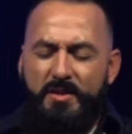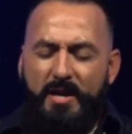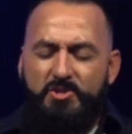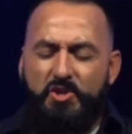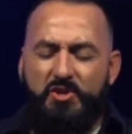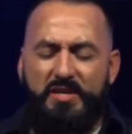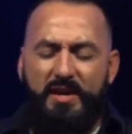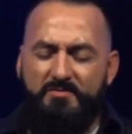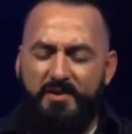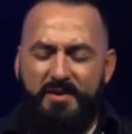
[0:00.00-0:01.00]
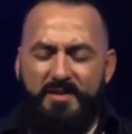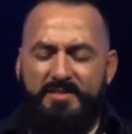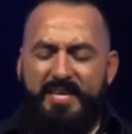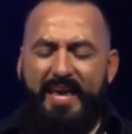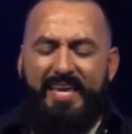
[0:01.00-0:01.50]
a journey of
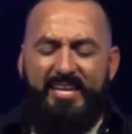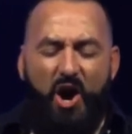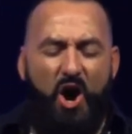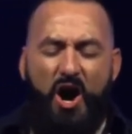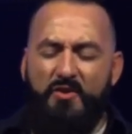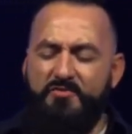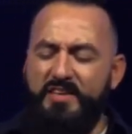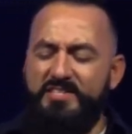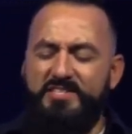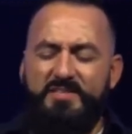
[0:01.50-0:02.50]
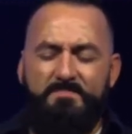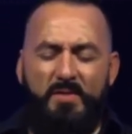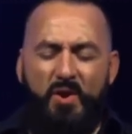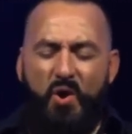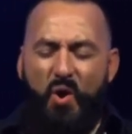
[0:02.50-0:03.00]
taking off these
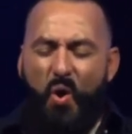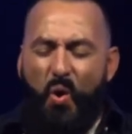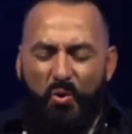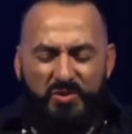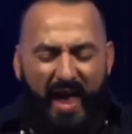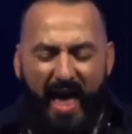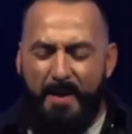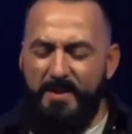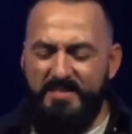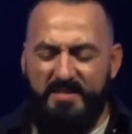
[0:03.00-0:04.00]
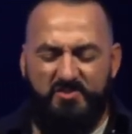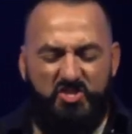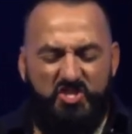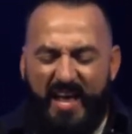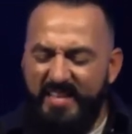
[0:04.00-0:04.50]
old habits, of
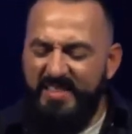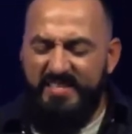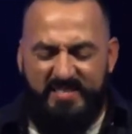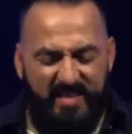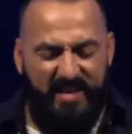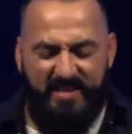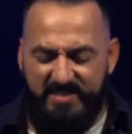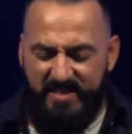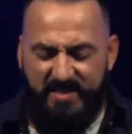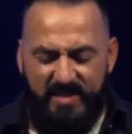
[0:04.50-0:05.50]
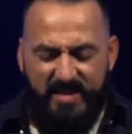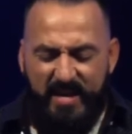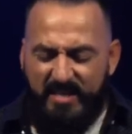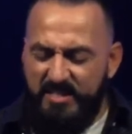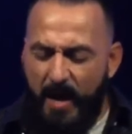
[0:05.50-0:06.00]
shedding these things, and
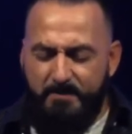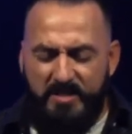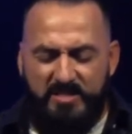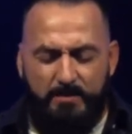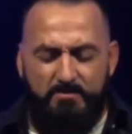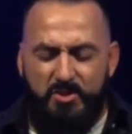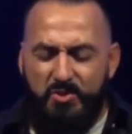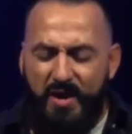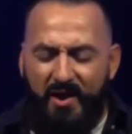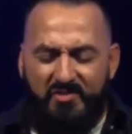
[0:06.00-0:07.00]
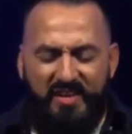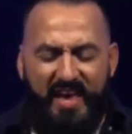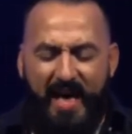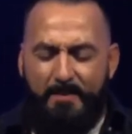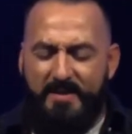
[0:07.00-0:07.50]
adopting some new healthy
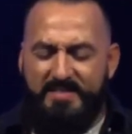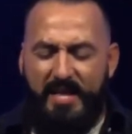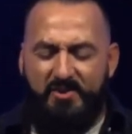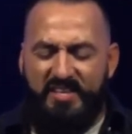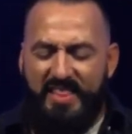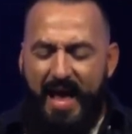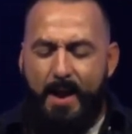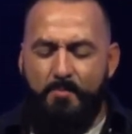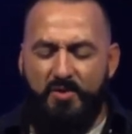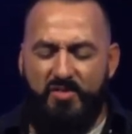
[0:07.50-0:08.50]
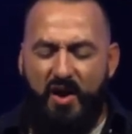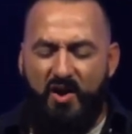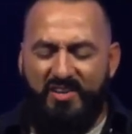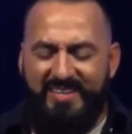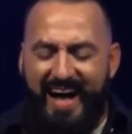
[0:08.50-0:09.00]
habits that are in line with
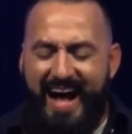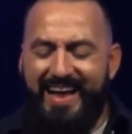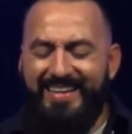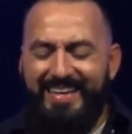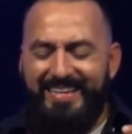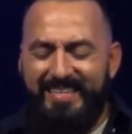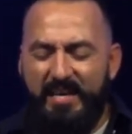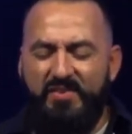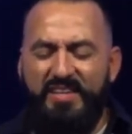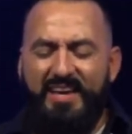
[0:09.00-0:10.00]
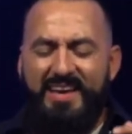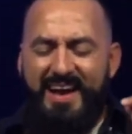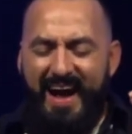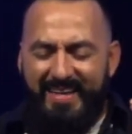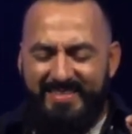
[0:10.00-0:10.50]
our God given
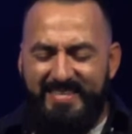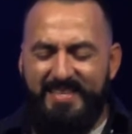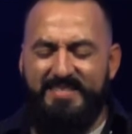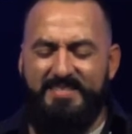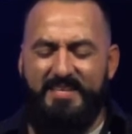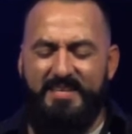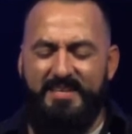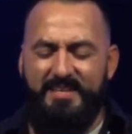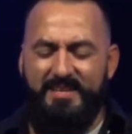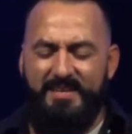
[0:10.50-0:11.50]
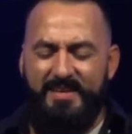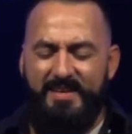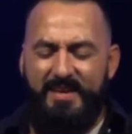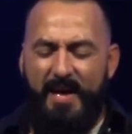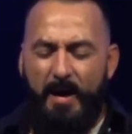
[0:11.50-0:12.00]
identity.
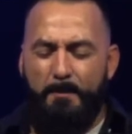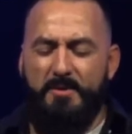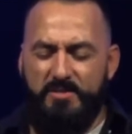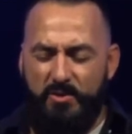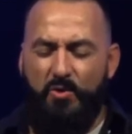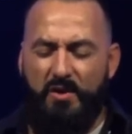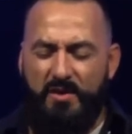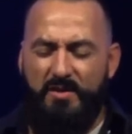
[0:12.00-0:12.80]
Help us, Lord,